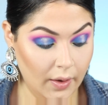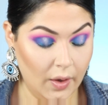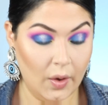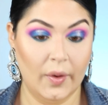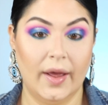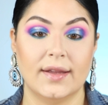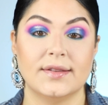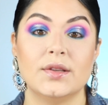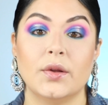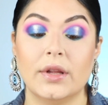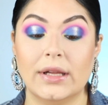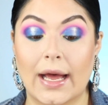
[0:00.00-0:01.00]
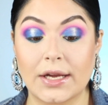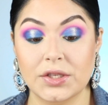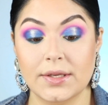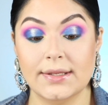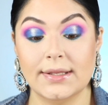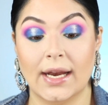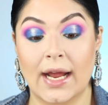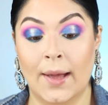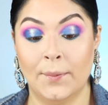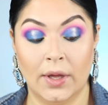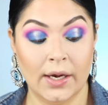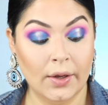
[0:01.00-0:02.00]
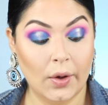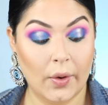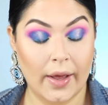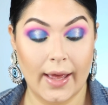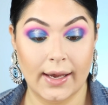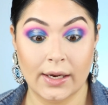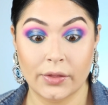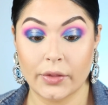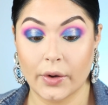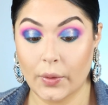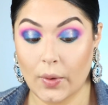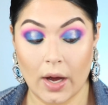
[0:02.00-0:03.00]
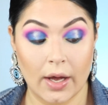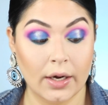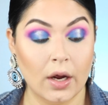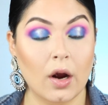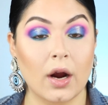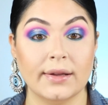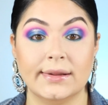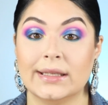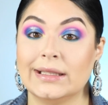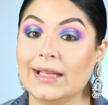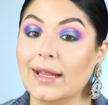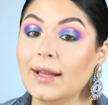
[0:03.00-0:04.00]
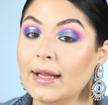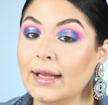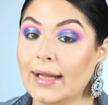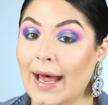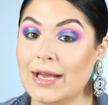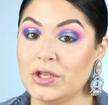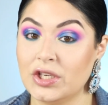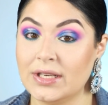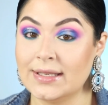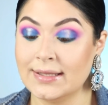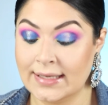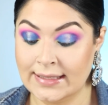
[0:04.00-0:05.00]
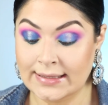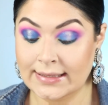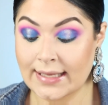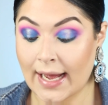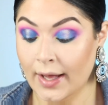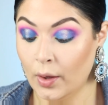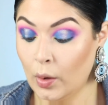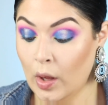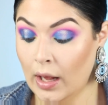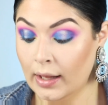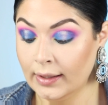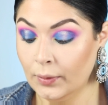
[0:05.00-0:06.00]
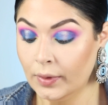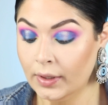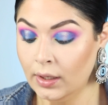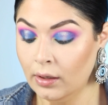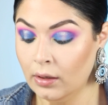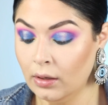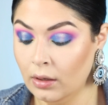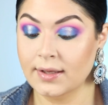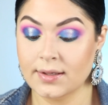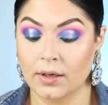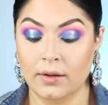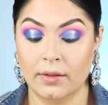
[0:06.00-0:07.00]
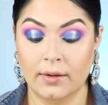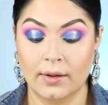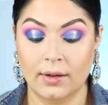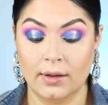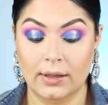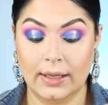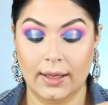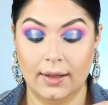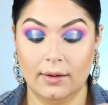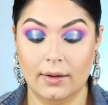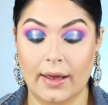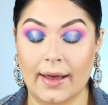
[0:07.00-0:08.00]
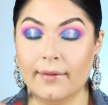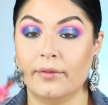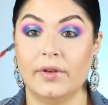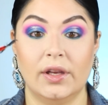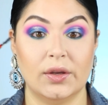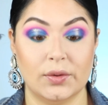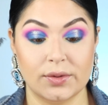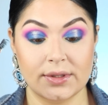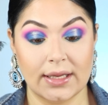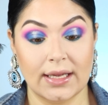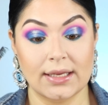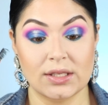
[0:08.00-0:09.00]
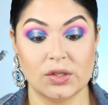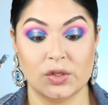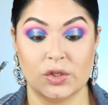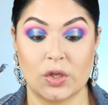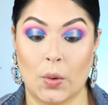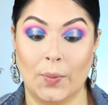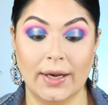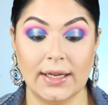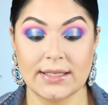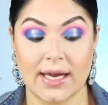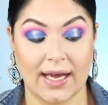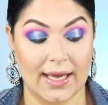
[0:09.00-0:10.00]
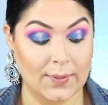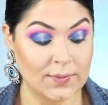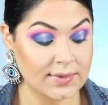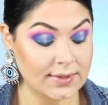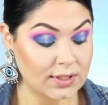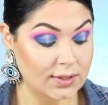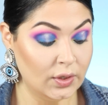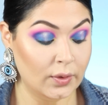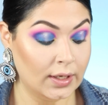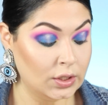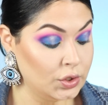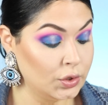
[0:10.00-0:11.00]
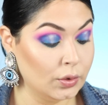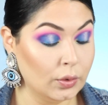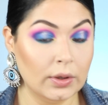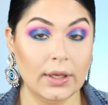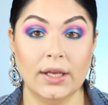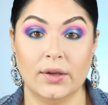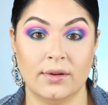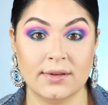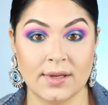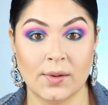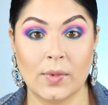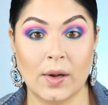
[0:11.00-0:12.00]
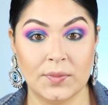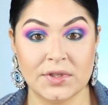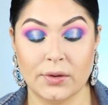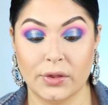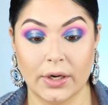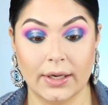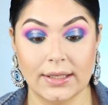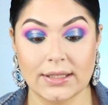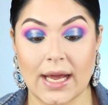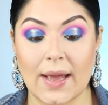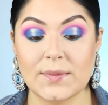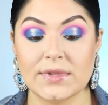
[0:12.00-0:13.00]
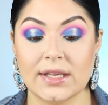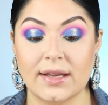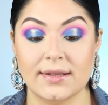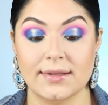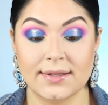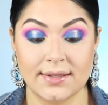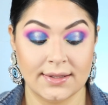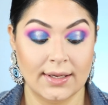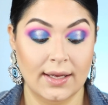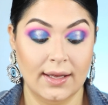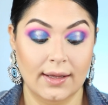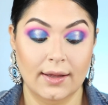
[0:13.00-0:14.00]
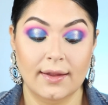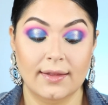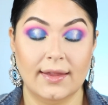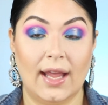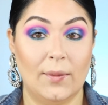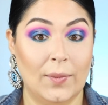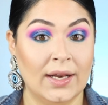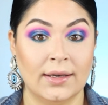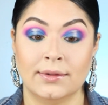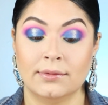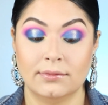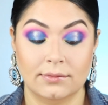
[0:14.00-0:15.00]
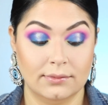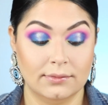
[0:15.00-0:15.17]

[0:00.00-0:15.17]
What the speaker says: Okay, so the lashes that I'm gonna go ahead and throw on are the Lilly lashes in Style Hollywood. These are the, like, I've used these so many times. You can truly use them up to 30 times because they've been,